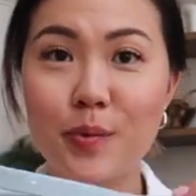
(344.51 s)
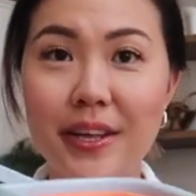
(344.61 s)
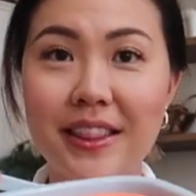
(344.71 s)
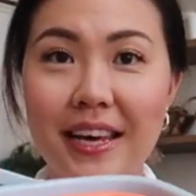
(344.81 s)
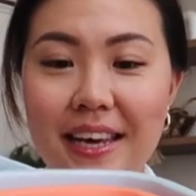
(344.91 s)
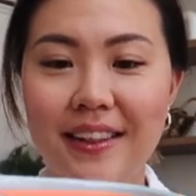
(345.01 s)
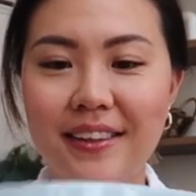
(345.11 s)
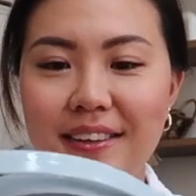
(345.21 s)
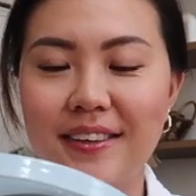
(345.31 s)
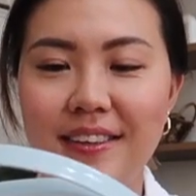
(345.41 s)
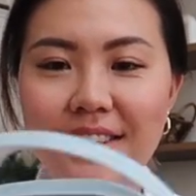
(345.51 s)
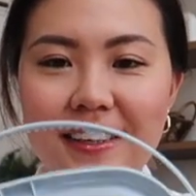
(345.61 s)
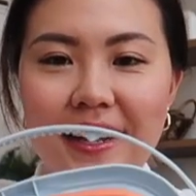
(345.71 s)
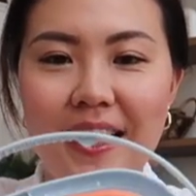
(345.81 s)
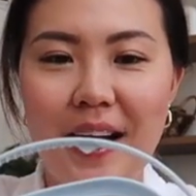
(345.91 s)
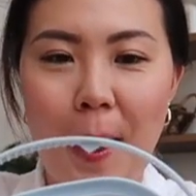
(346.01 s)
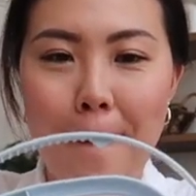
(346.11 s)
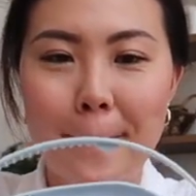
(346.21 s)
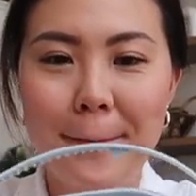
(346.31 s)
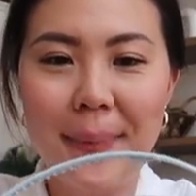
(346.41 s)
with a little
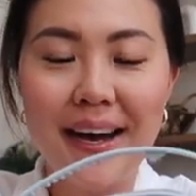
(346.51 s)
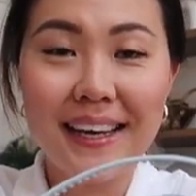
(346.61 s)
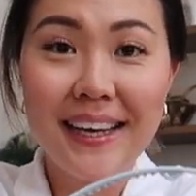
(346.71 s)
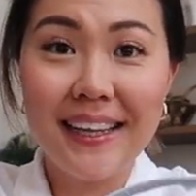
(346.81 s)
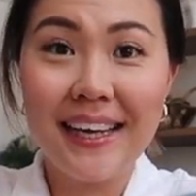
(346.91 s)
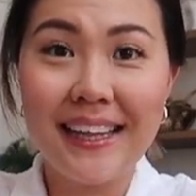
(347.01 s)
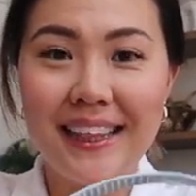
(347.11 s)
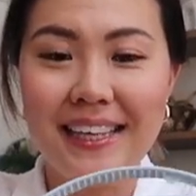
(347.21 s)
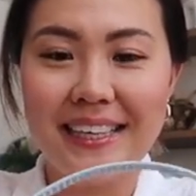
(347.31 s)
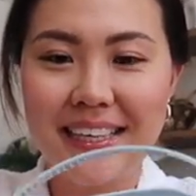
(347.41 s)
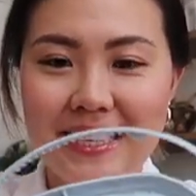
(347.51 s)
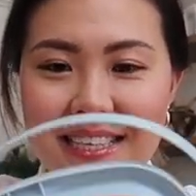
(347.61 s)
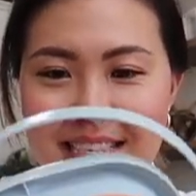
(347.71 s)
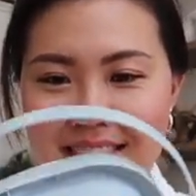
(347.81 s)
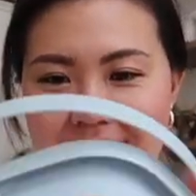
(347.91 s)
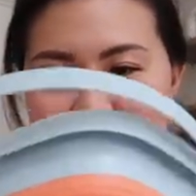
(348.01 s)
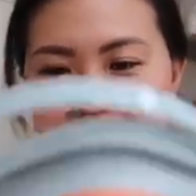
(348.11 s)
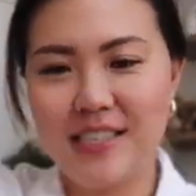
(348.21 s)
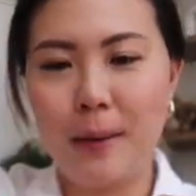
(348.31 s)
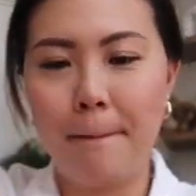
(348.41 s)
bucket like this.
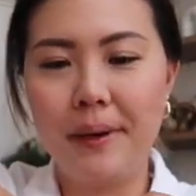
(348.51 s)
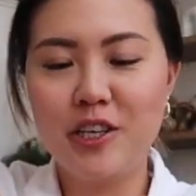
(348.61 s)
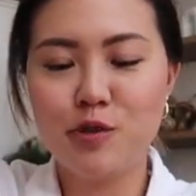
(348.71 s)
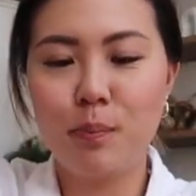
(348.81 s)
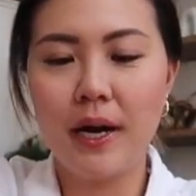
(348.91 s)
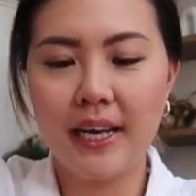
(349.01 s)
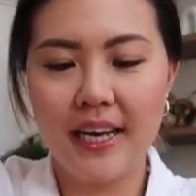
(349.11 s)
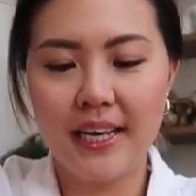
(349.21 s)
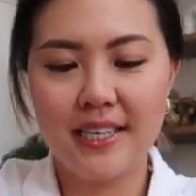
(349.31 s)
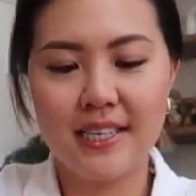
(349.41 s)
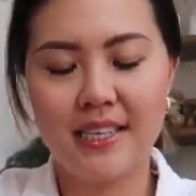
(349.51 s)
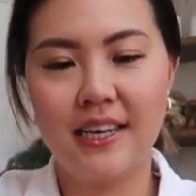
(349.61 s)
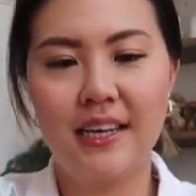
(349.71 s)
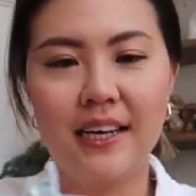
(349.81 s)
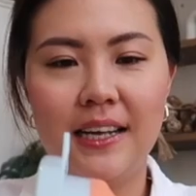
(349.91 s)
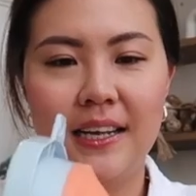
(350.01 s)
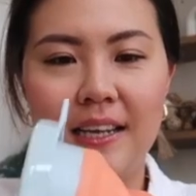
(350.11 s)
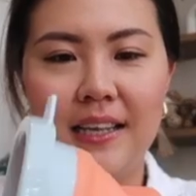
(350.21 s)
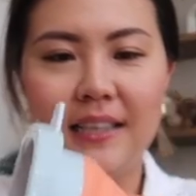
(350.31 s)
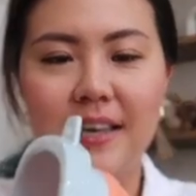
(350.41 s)
It's a beach bucket
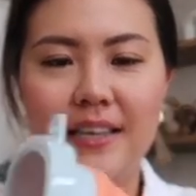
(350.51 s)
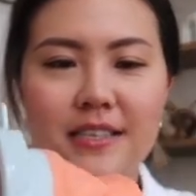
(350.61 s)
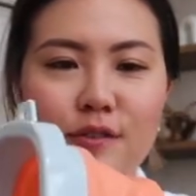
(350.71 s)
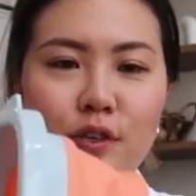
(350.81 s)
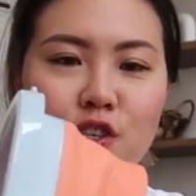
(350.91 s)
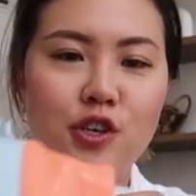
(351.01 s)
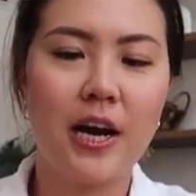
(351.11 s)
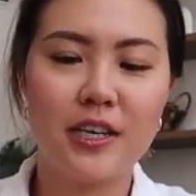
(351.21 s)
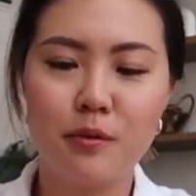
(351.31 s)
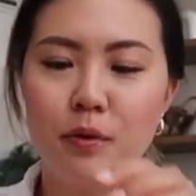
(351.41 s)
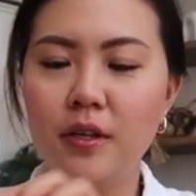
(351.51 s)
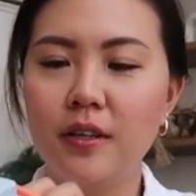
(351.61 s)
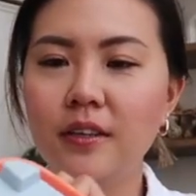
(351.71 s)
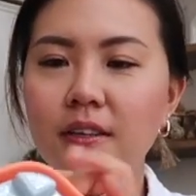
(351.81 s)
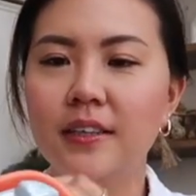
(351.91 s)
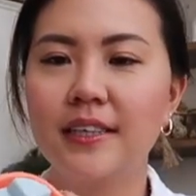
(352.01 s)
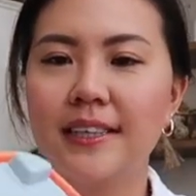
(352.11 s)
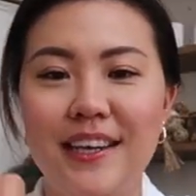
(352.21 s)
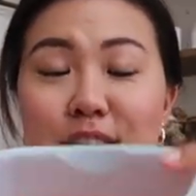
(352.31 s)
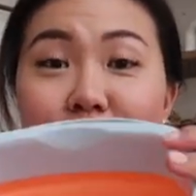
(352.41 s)
that is retractable.
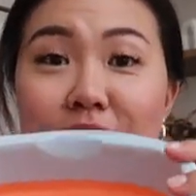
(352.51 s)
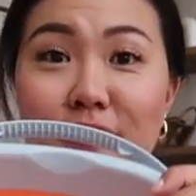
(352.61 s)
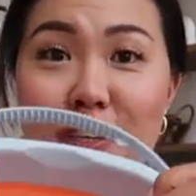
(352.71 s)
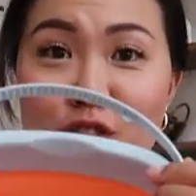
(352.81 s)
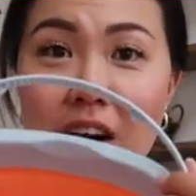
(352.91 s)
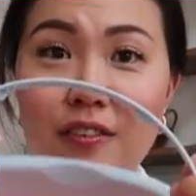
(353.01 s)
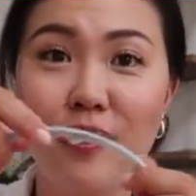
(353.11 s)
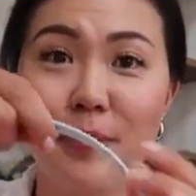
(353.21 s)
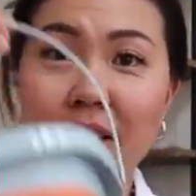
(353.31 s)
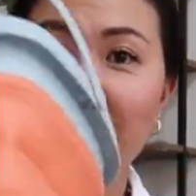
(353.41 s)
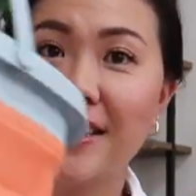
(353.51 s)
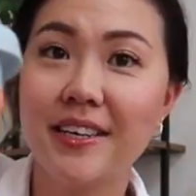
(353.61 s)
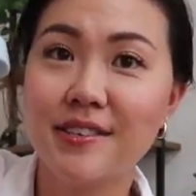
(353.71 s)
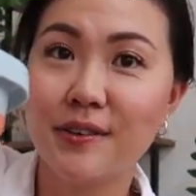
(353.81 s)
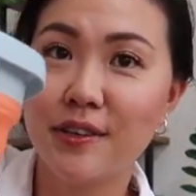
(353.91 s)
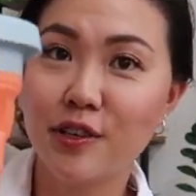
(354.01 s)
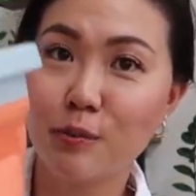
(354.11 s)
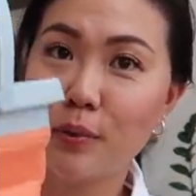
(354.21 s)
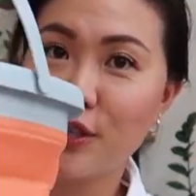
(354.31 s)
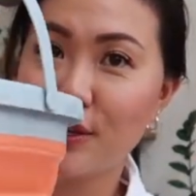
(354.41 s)
Great for travel because you can
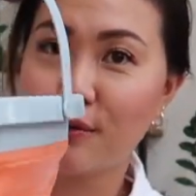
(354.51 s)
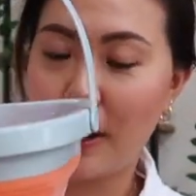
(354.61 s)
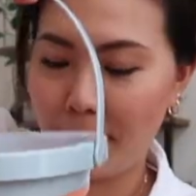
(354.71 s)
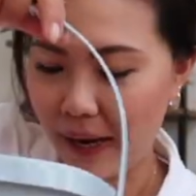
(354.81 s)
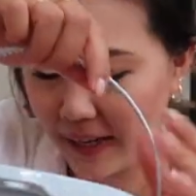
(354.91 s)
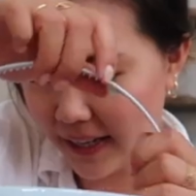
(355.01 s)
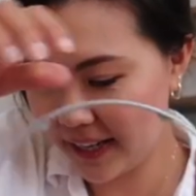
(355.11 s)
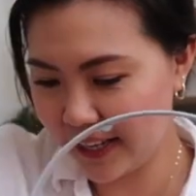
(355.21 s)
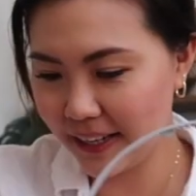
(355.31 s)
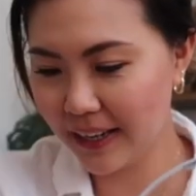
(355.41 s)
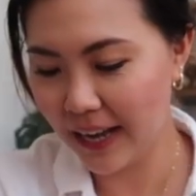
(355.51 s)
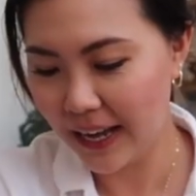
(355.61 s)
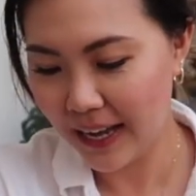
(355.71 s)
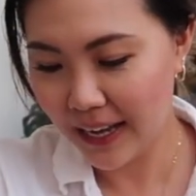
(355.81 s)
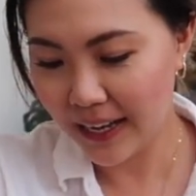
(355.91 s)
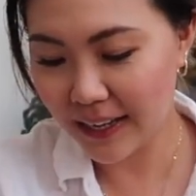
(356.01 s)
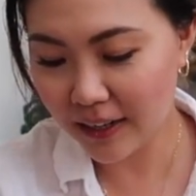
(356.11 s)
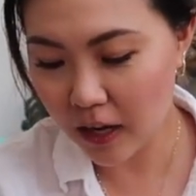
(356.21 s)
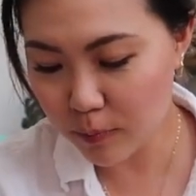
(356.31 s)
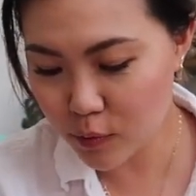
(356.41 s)
just push it right back in. And it
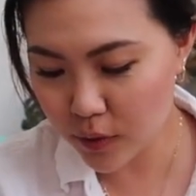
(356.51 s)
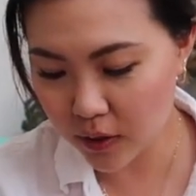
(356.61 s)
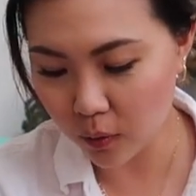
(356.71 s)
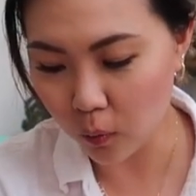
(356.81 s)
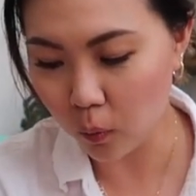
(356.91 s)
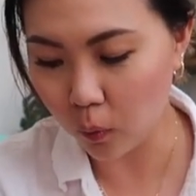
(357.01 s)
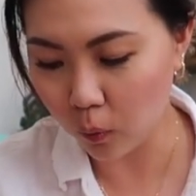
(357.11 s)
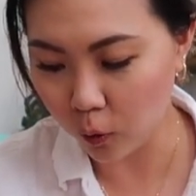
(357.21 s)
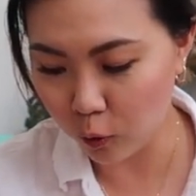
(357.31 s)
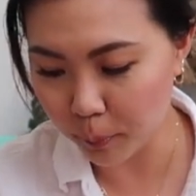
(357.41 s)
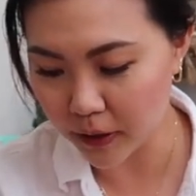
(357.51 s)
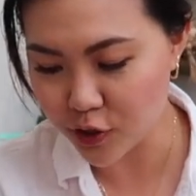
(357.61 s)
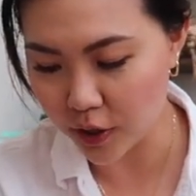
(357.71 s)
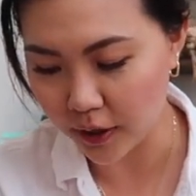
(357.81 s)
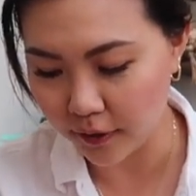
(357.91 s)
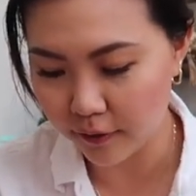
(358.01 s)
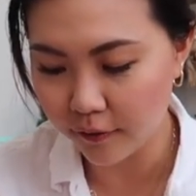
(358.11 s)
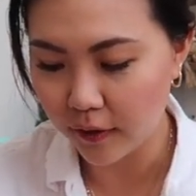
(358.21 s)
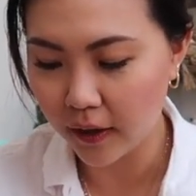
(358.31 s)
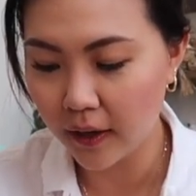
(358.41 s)
comes with a whole bunch of
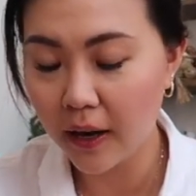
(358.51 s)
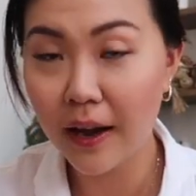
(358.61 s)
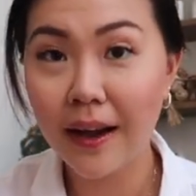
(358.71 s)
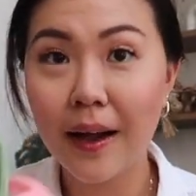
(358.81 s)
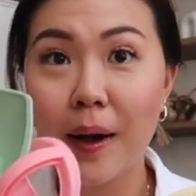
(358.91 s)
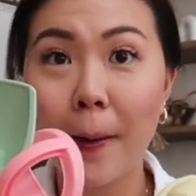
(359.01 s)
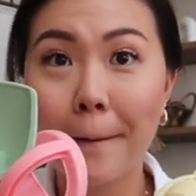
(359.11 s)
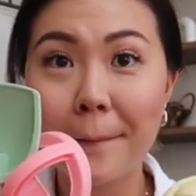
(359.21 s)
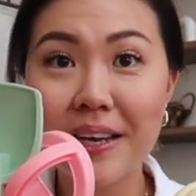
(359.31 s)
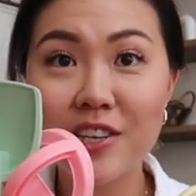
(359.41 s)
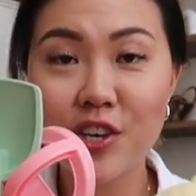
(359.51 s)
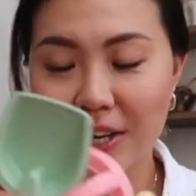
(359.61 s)
beach